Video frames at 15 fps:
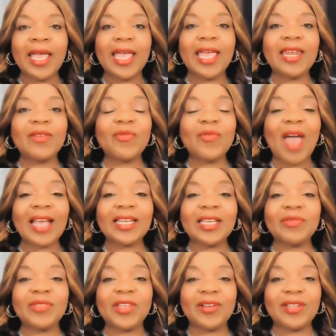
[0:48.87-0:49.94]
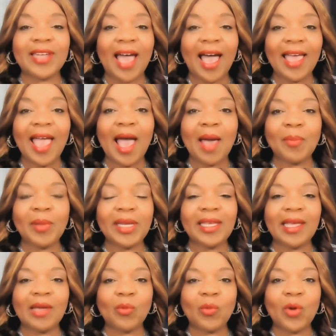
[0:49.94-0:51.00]
And in fact, if they're not
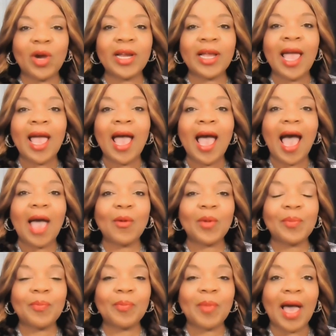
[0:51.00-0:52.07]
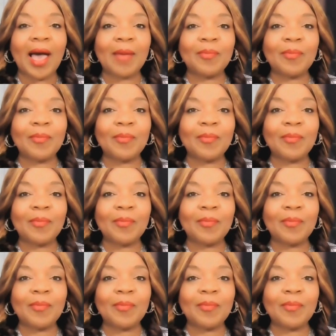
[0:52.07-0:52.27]
happening at work, I would